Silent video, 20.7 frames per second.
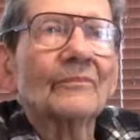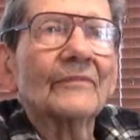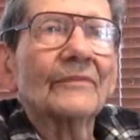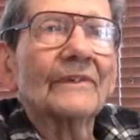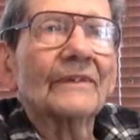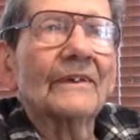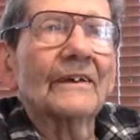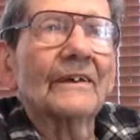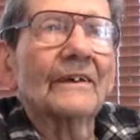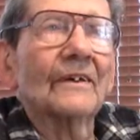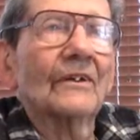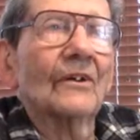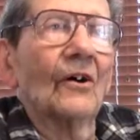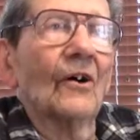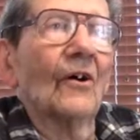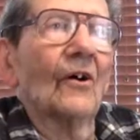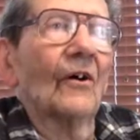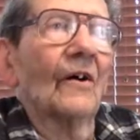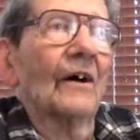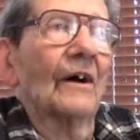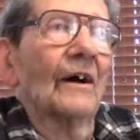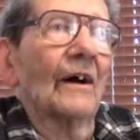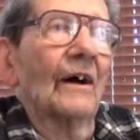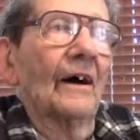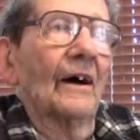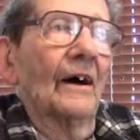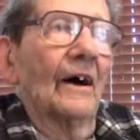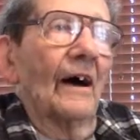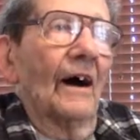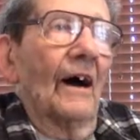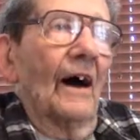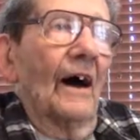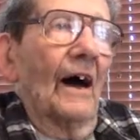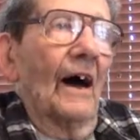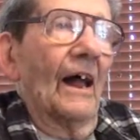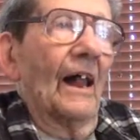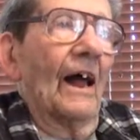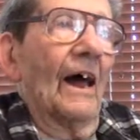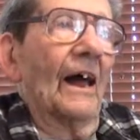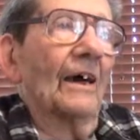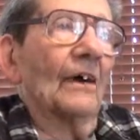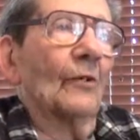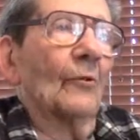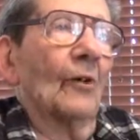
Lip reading: No, I'll hang